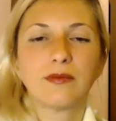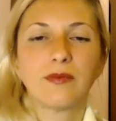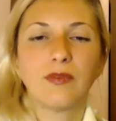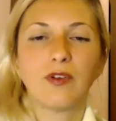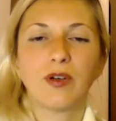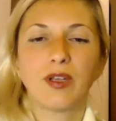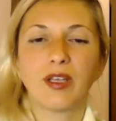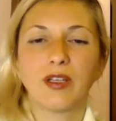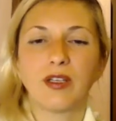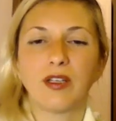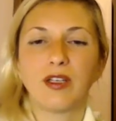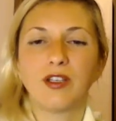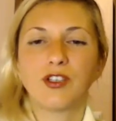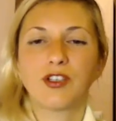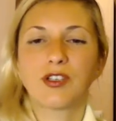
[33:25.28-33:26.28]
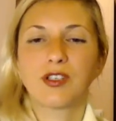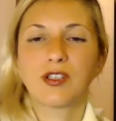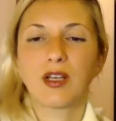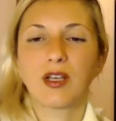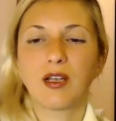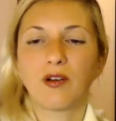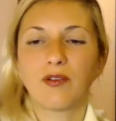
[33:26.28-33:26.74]
flowing in each
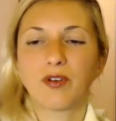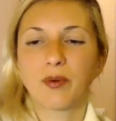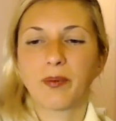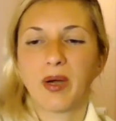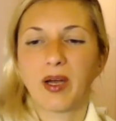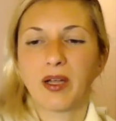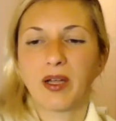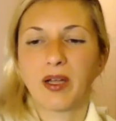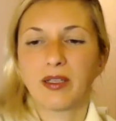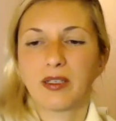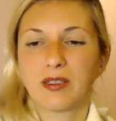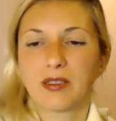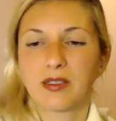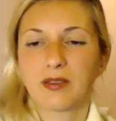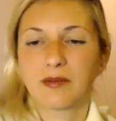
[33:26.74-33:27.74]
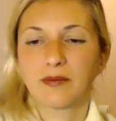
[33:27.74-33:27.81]
cell of our bodies.